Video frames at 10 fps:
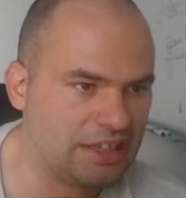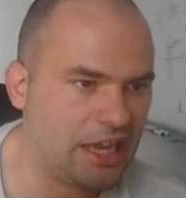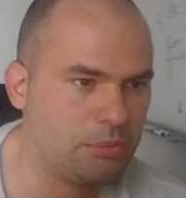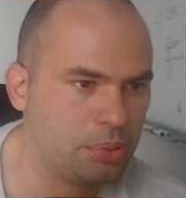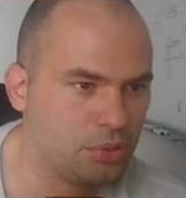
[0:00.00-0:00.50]

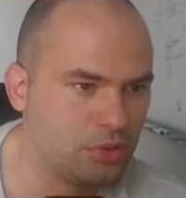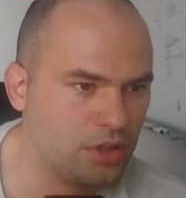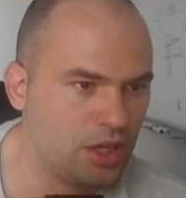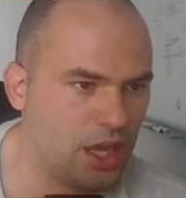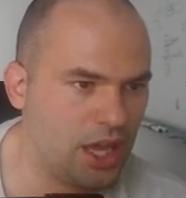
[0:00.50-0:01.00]
type,
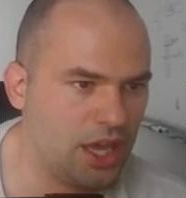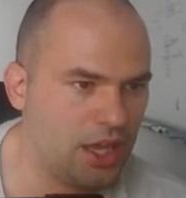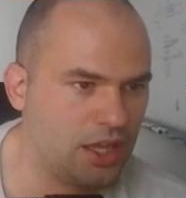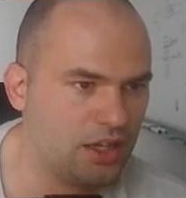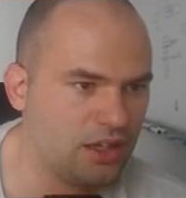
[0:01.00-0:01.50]

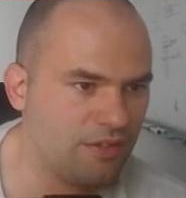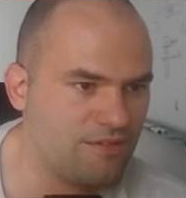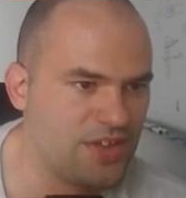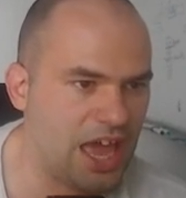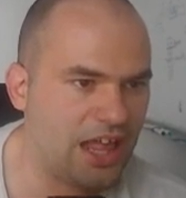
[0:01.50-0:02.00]
and
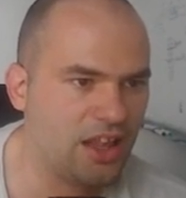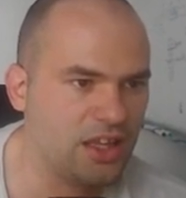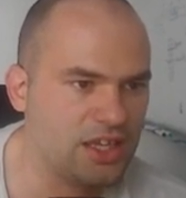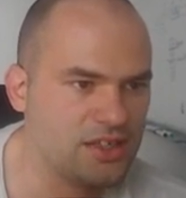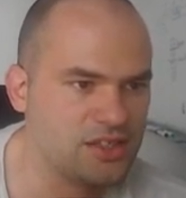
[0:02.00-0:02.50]
val
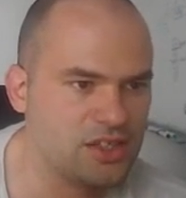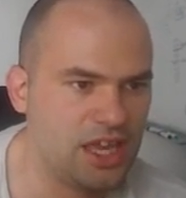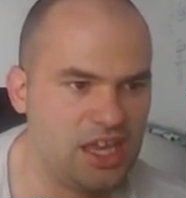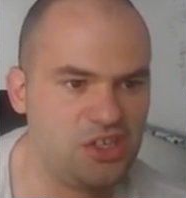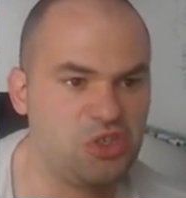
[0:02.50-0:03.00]
is
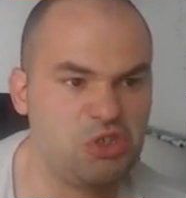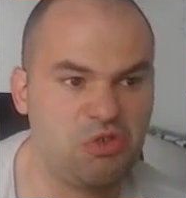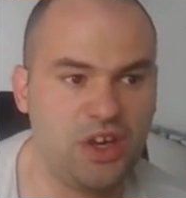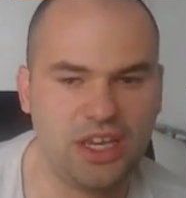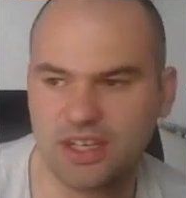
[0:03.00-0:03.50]
a
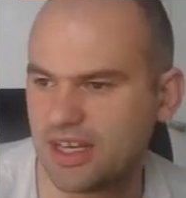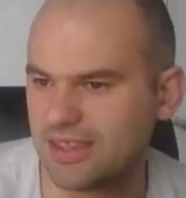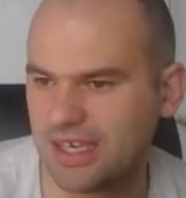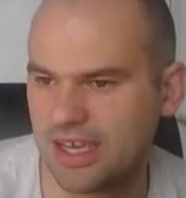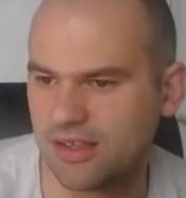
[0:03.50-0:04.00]
string,
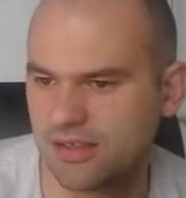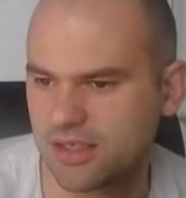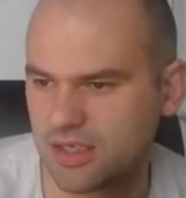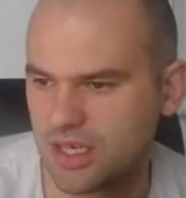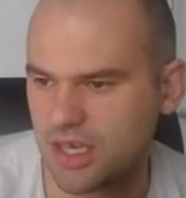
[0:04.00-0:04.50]
nothing else.